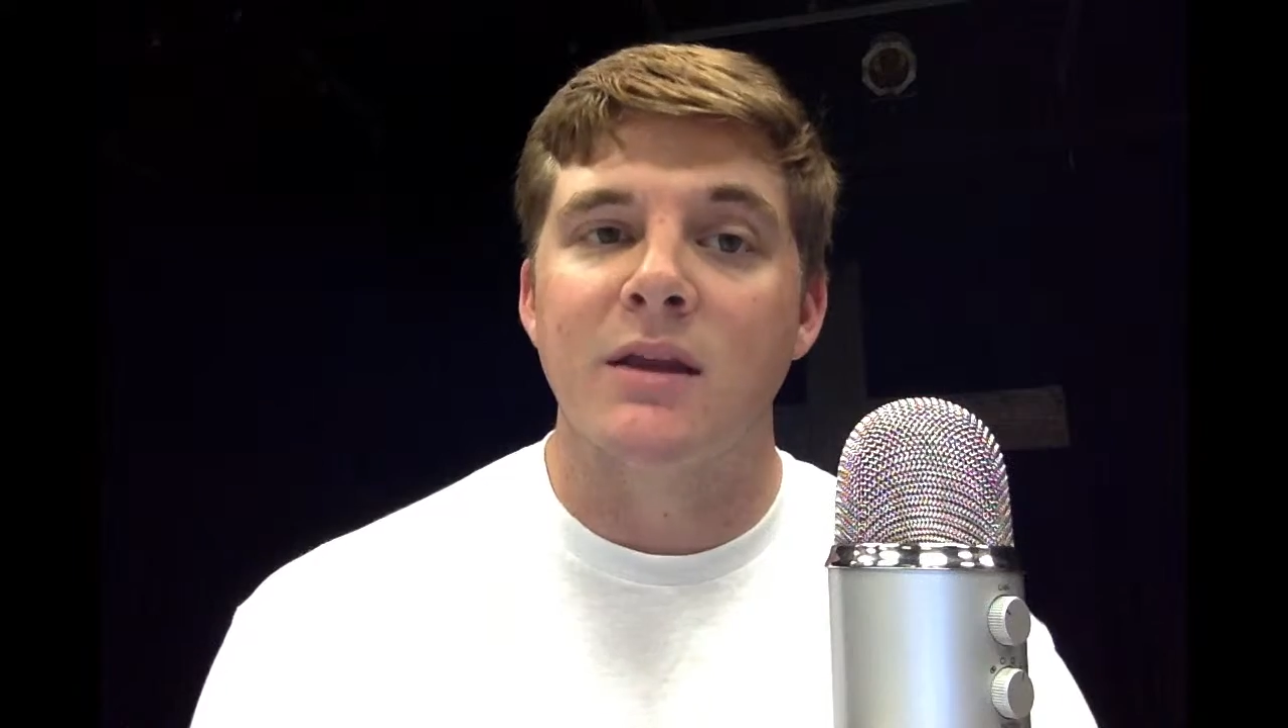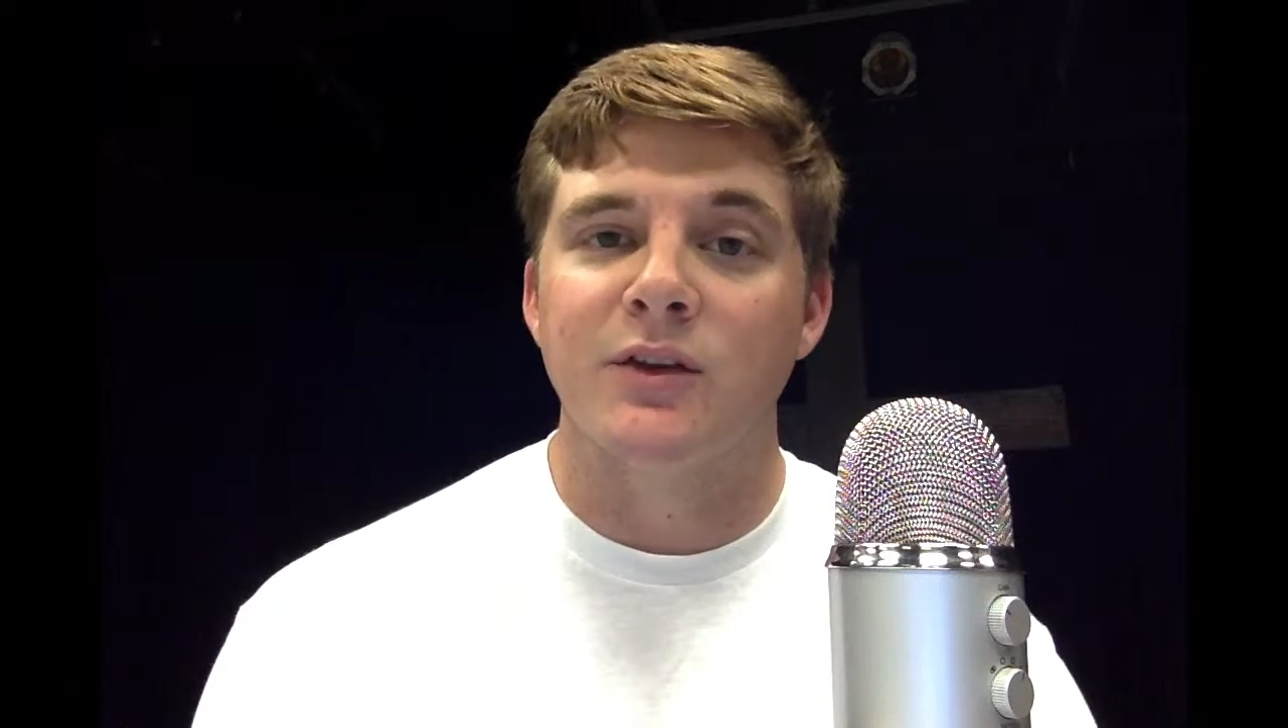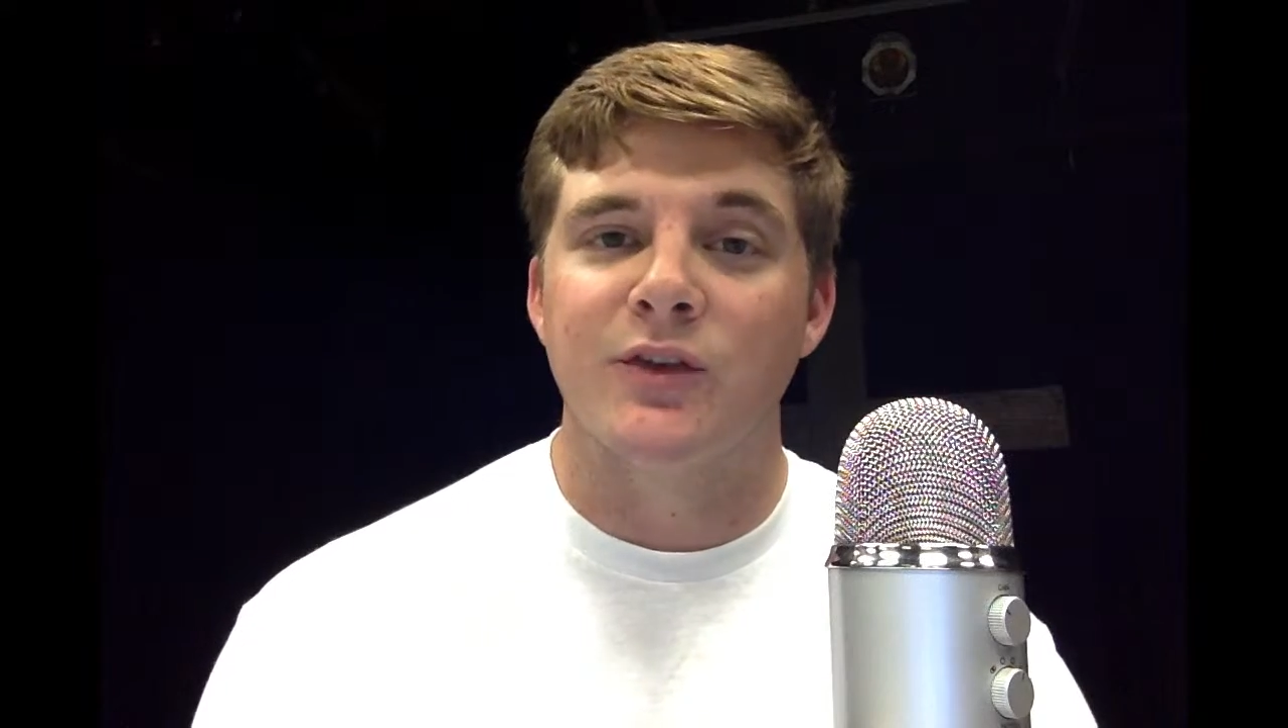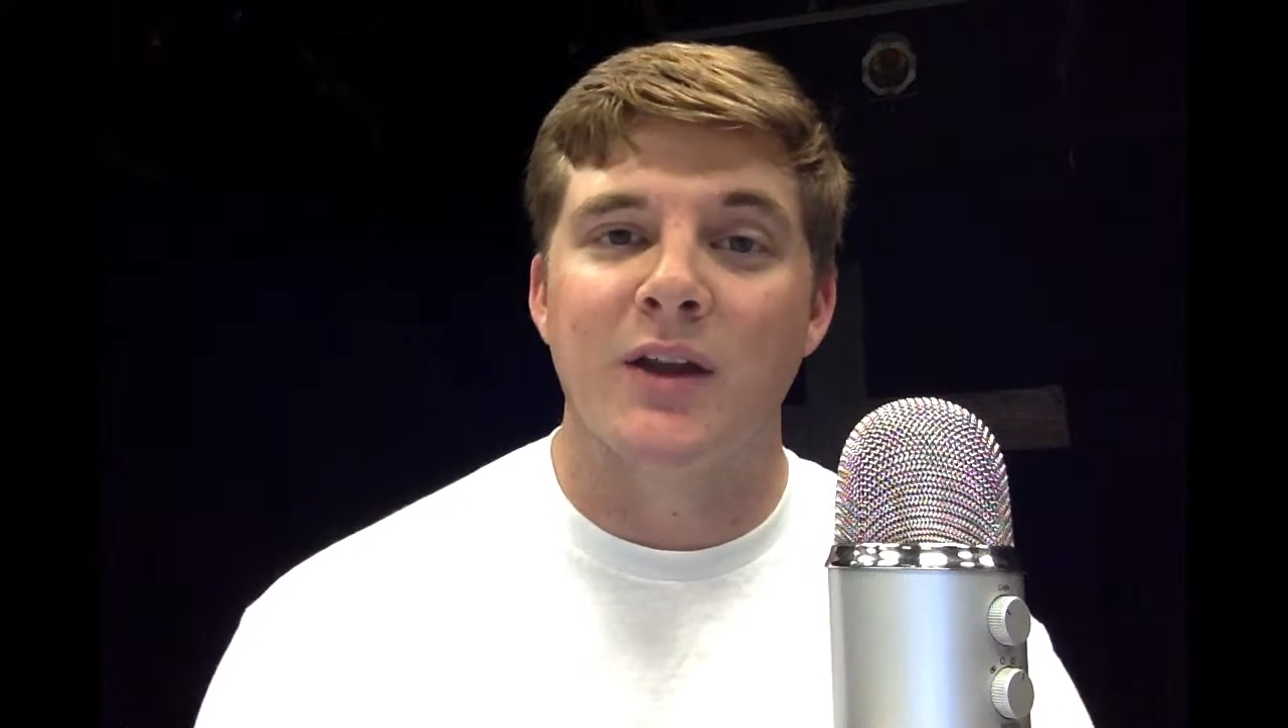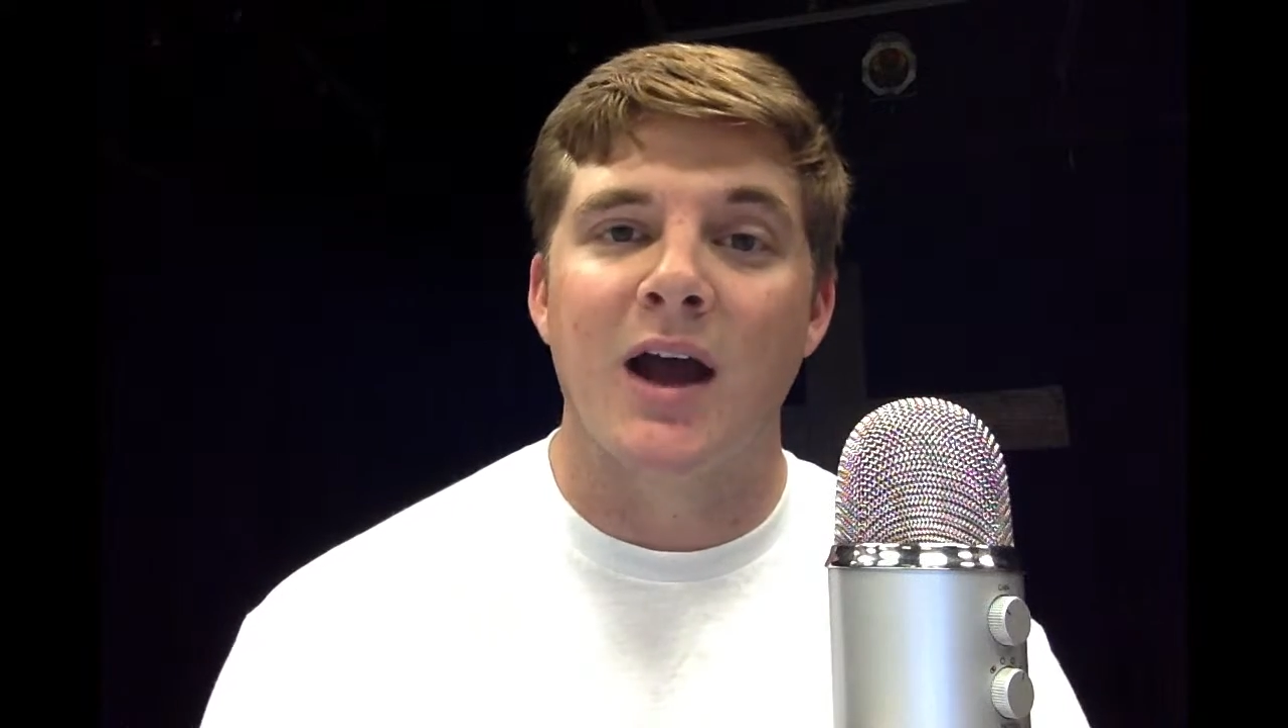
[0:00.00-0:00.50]

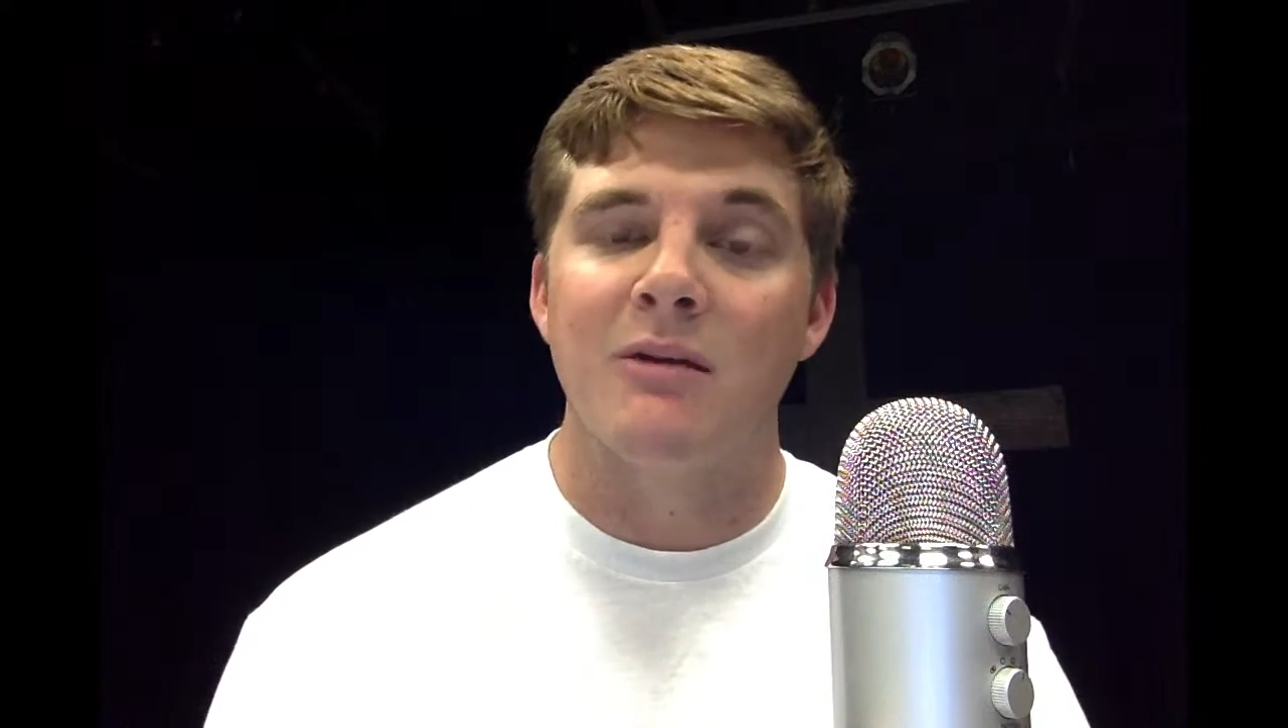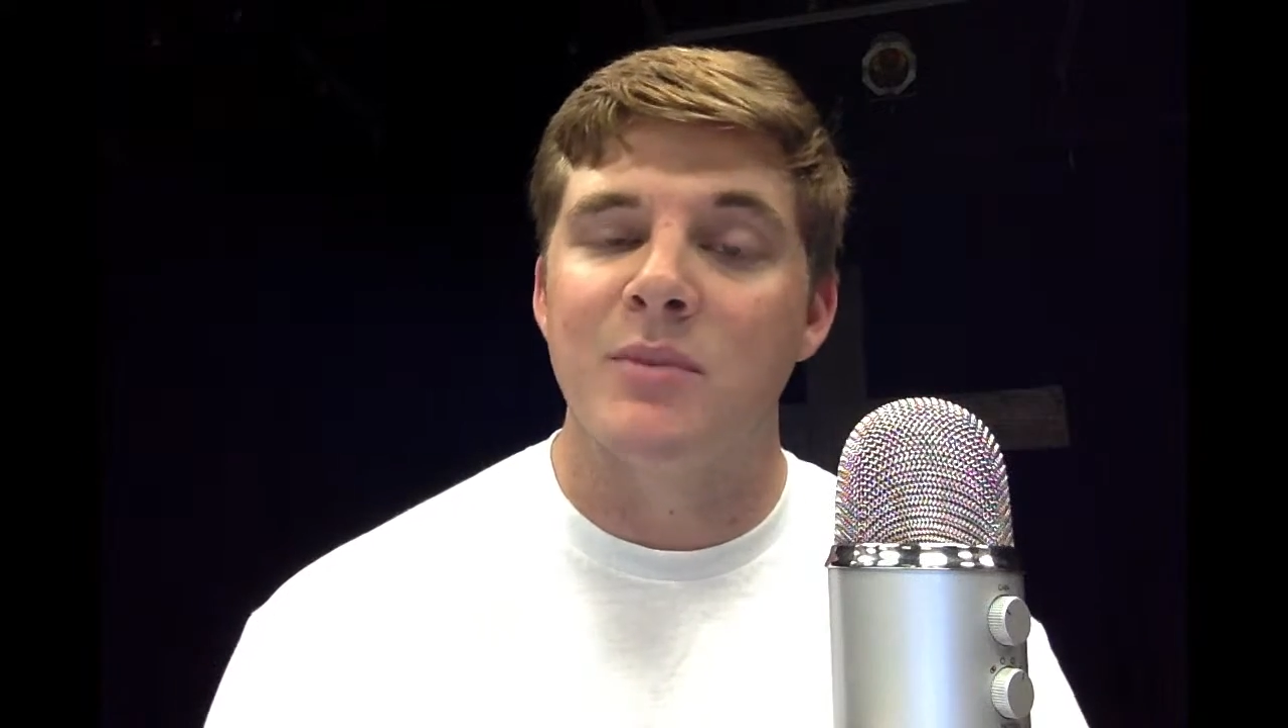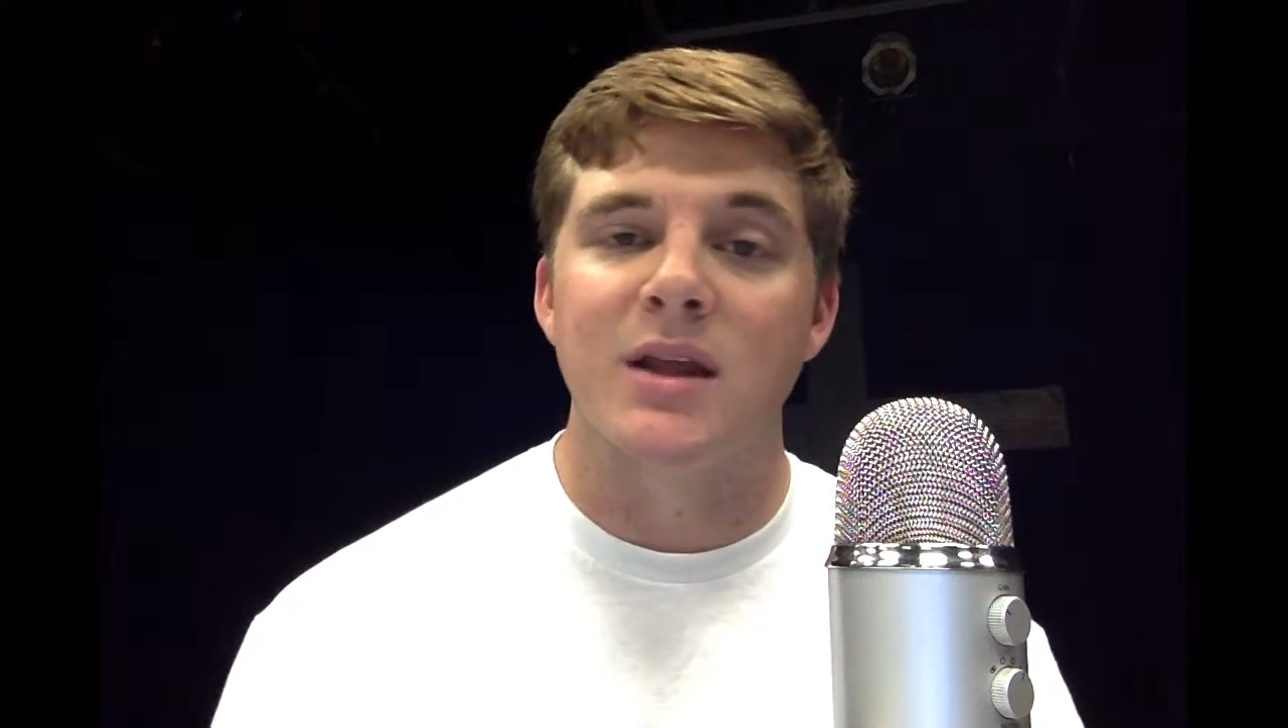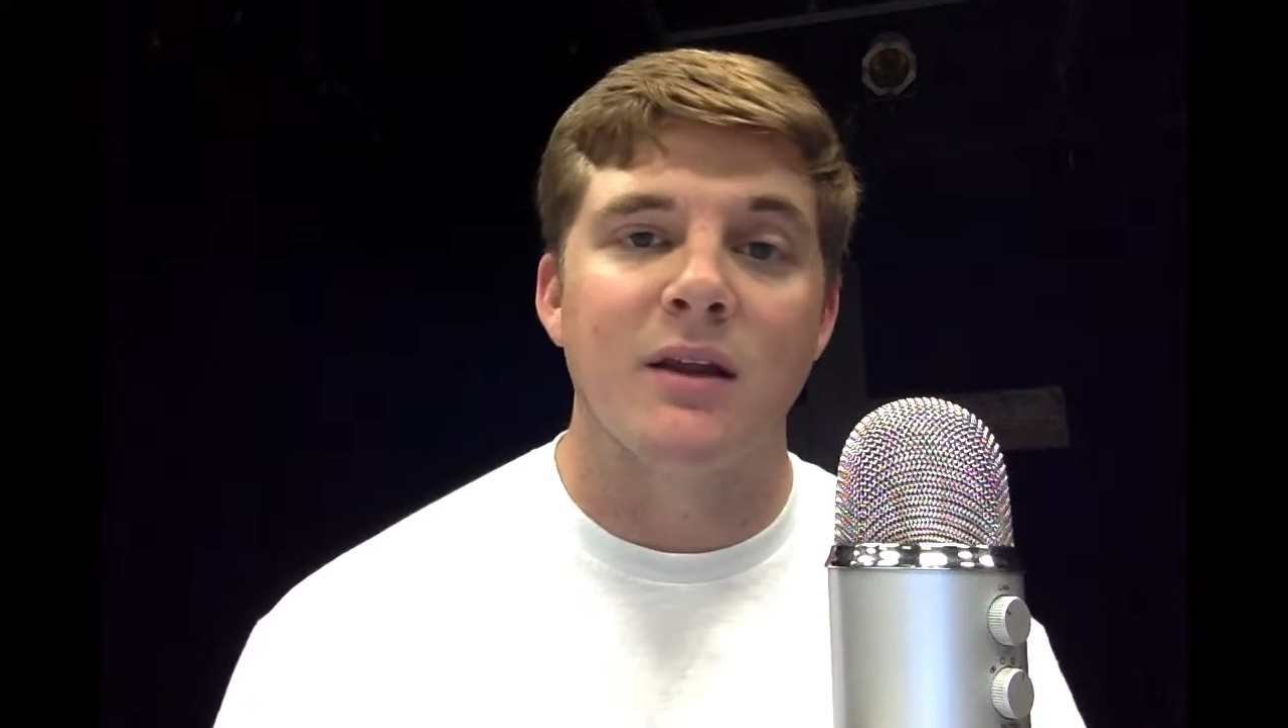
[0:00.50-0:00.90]
Let's not be